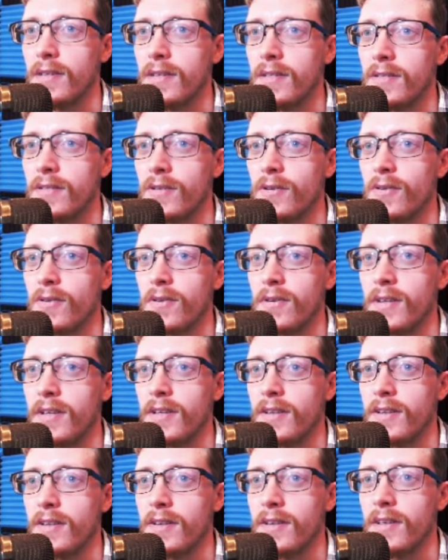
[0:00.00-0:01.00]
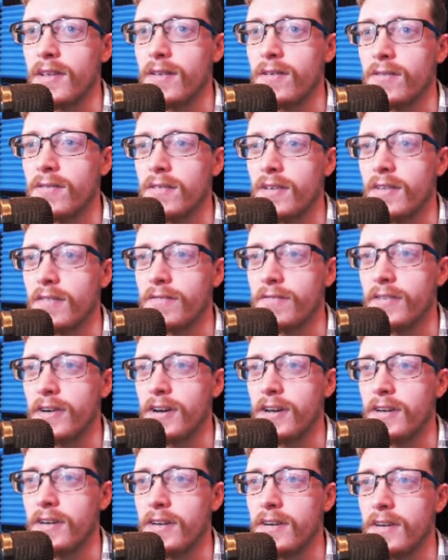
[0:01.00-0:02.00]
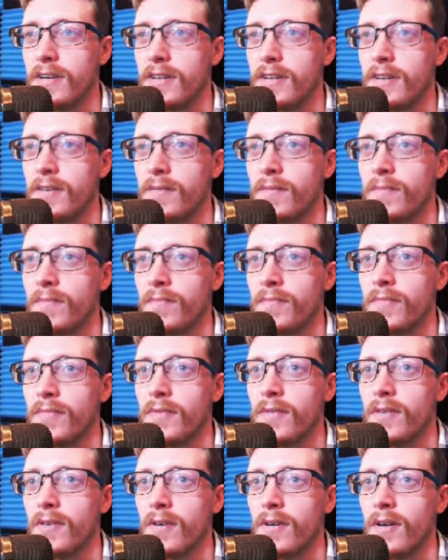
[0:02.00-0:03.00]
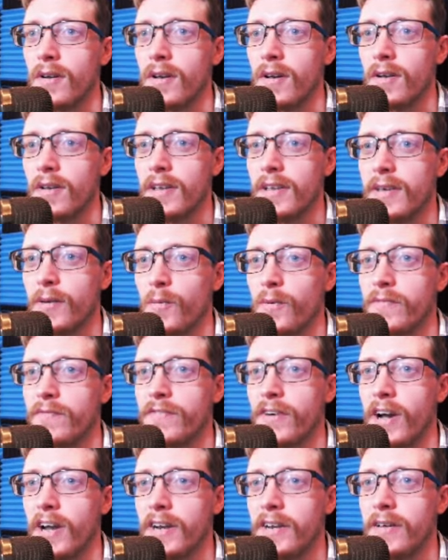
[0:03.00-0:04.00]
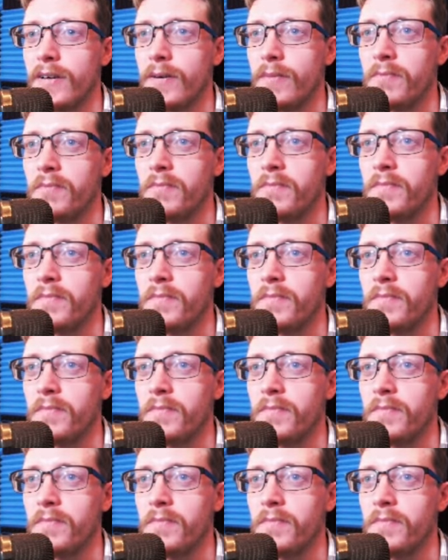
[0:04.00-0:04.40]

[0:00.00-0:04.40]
Dude, he, he knows how to fight. Hey, can we fight him?